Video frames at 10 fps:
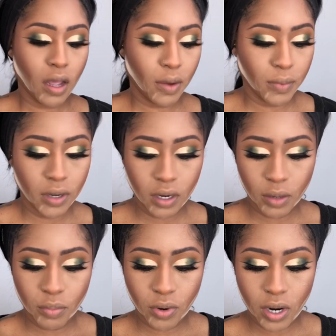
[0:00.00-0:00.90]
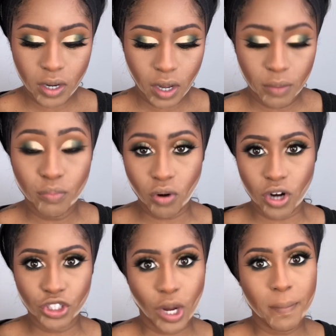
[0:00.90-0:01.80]
I wanted
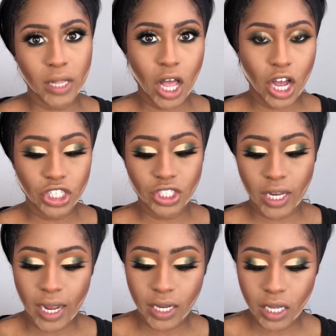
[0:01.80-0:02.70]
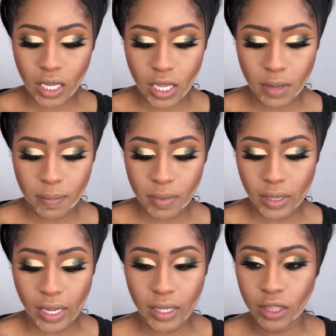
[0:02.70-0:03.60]
a blush that I could keep
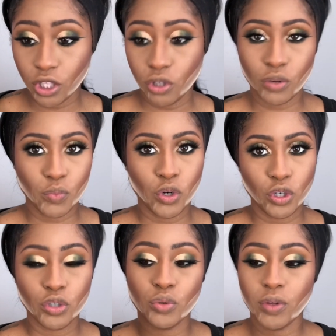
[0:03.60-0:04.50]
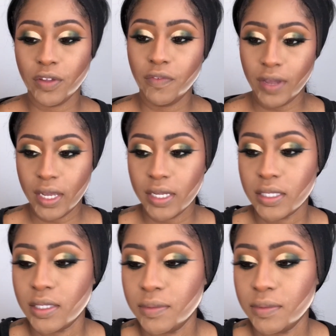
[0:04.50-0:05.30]
like the look more neutral on the face.